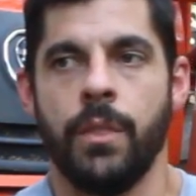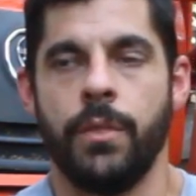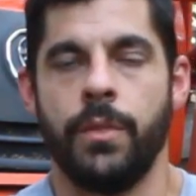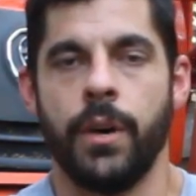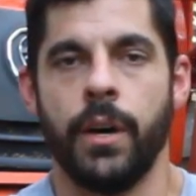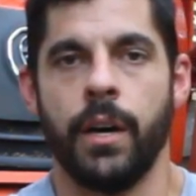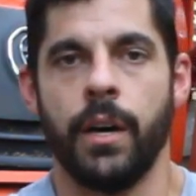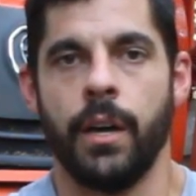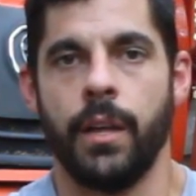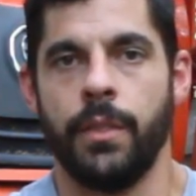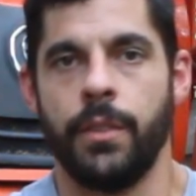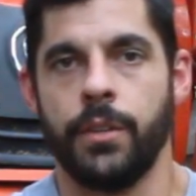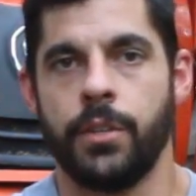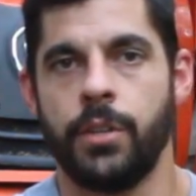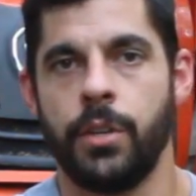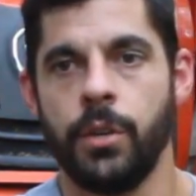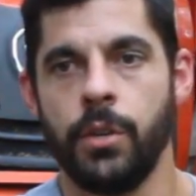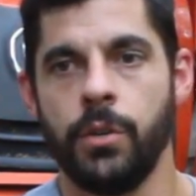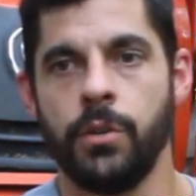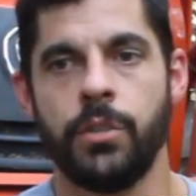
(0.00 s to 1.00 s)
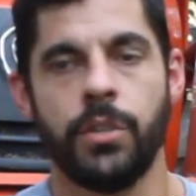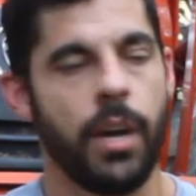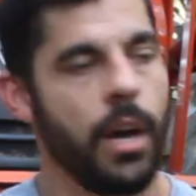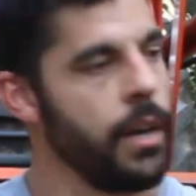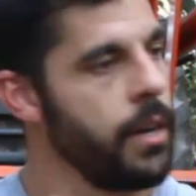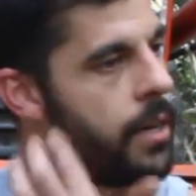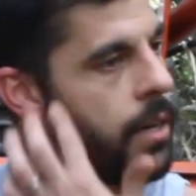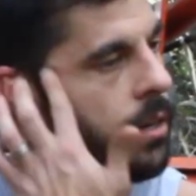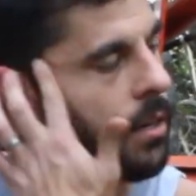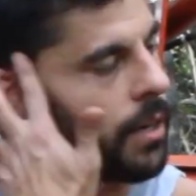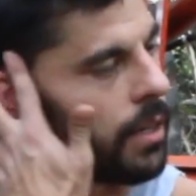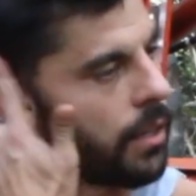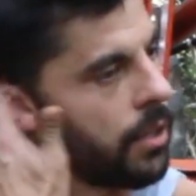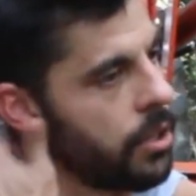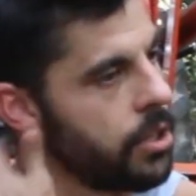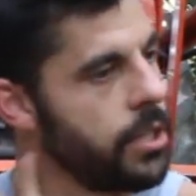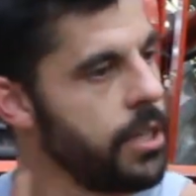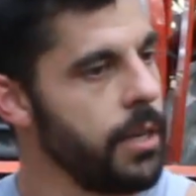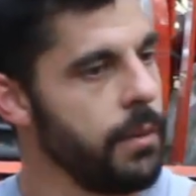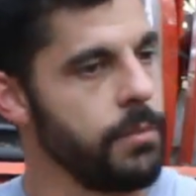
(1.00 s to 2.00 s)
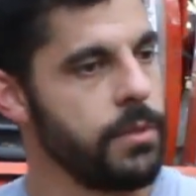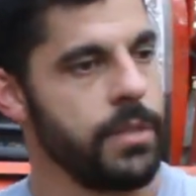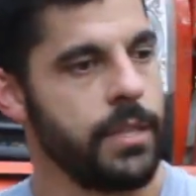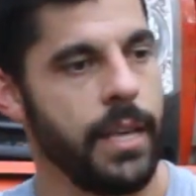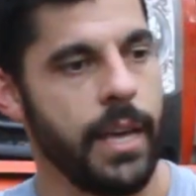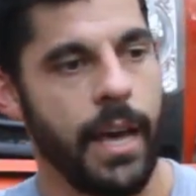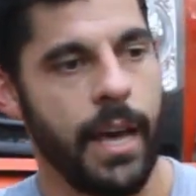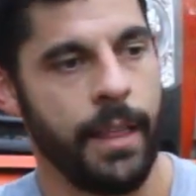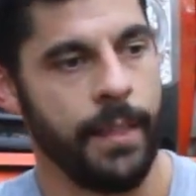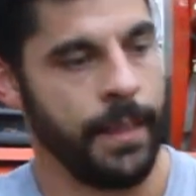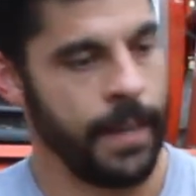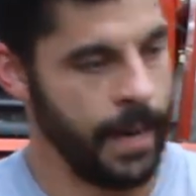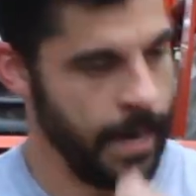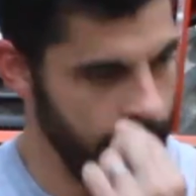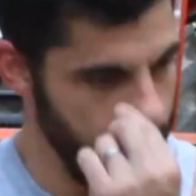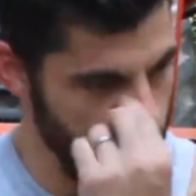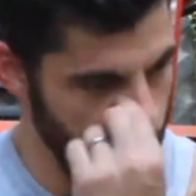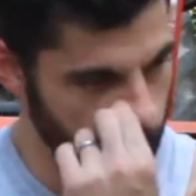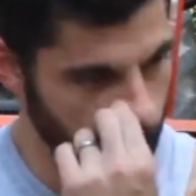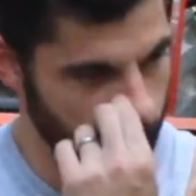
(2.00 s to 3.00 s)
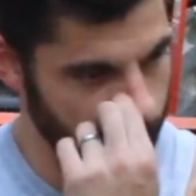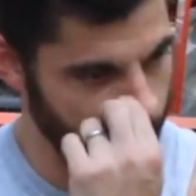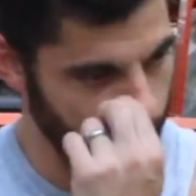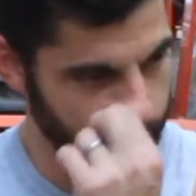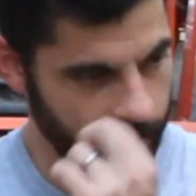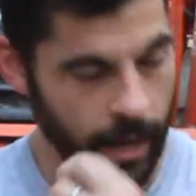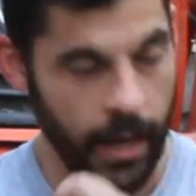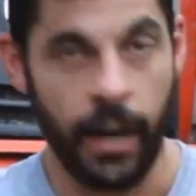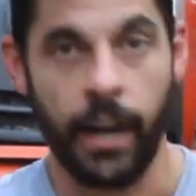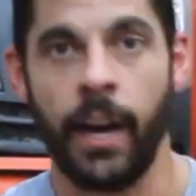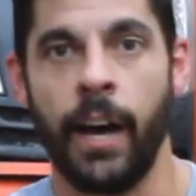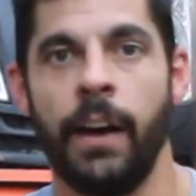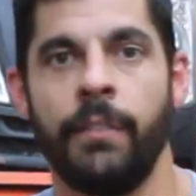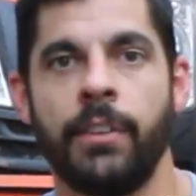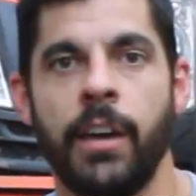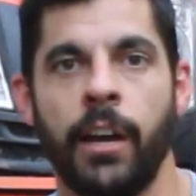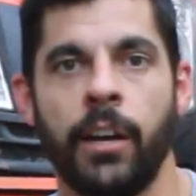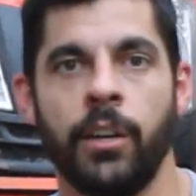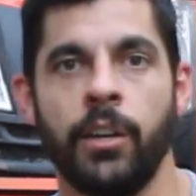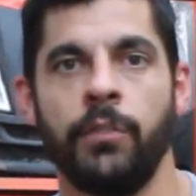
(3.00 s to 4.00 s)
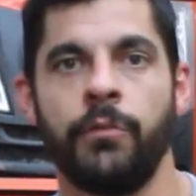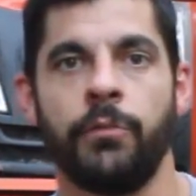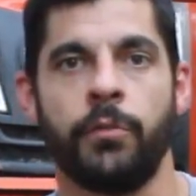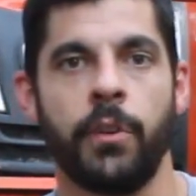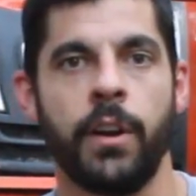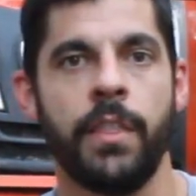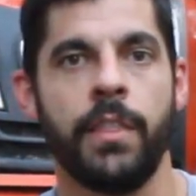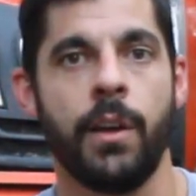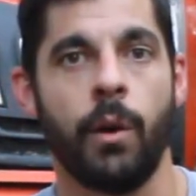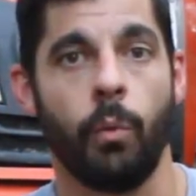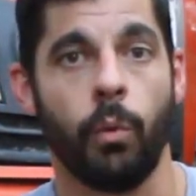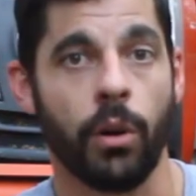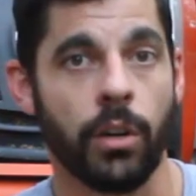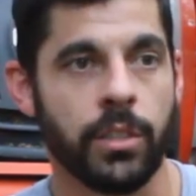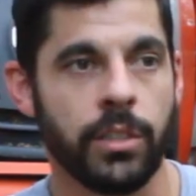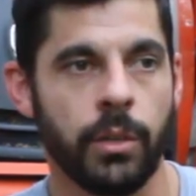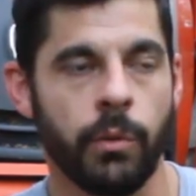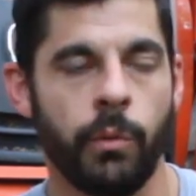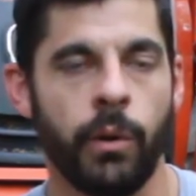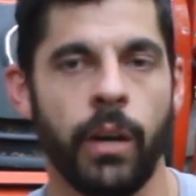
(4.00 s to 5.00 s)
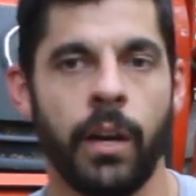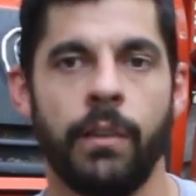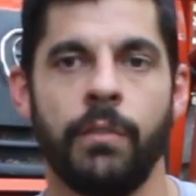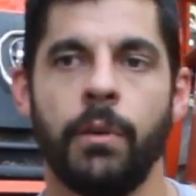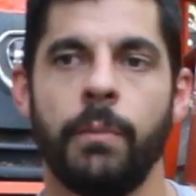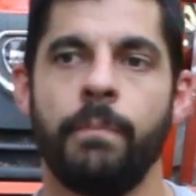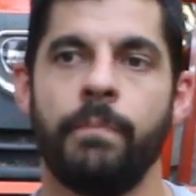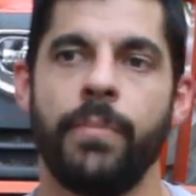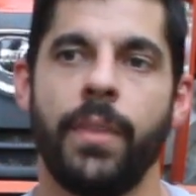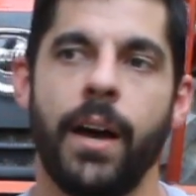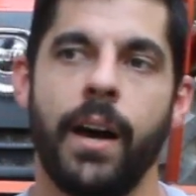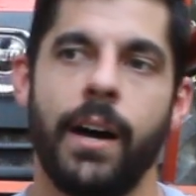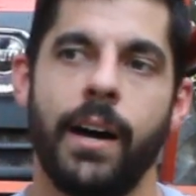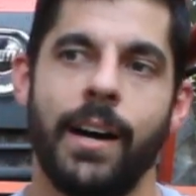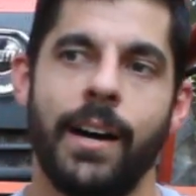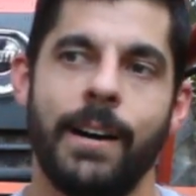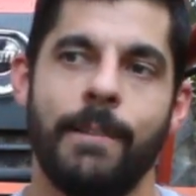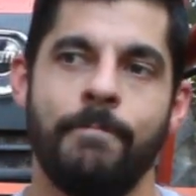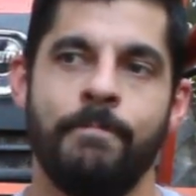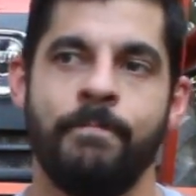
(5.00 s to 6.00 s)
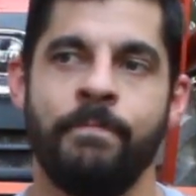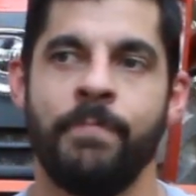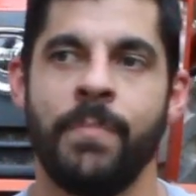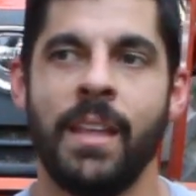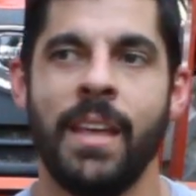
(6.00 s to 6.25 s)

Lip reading: the 2 John Deere dealerships that I knew of, I've got a good friend that works at one of them.